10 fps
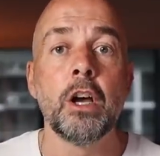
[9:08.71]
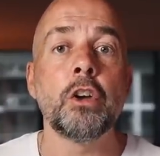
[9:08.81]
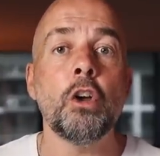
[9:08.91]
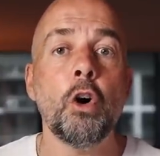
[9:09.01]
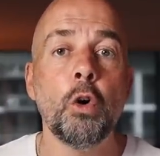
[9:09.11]

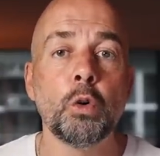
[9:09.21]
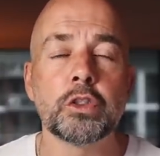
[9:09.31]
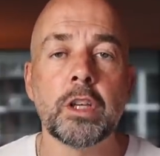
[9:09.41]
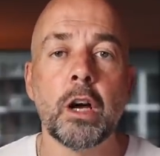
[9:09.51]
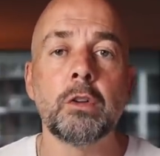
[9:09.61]
and
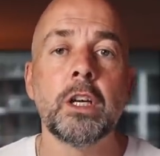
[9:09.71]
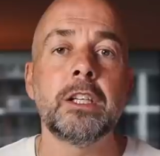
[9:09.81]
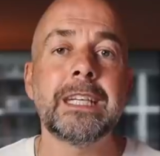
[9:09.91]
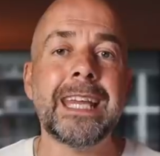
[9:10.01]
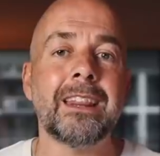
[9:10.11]
also
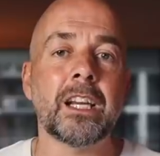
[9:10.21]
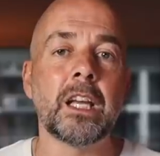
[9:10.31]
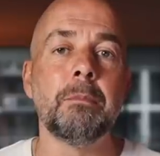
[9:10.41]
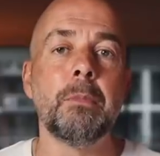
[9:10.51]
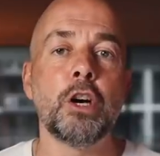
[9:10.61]
you get the
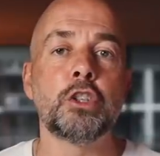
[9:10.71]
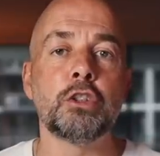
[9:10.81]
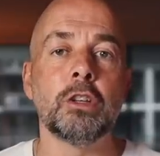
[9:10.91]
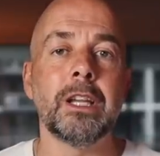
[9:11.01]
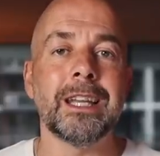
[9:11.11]

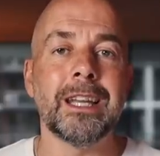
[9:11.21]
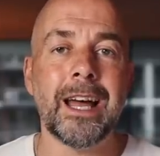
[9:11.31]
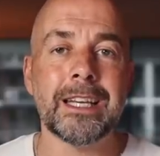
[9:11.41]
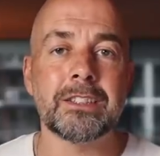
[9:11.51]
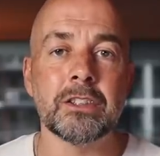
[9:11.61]
commercial
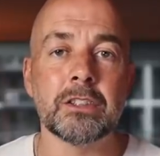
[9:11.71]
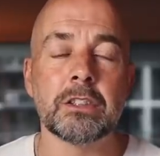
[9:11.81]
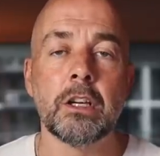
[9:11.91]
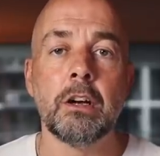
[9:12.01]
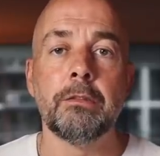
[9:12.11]
license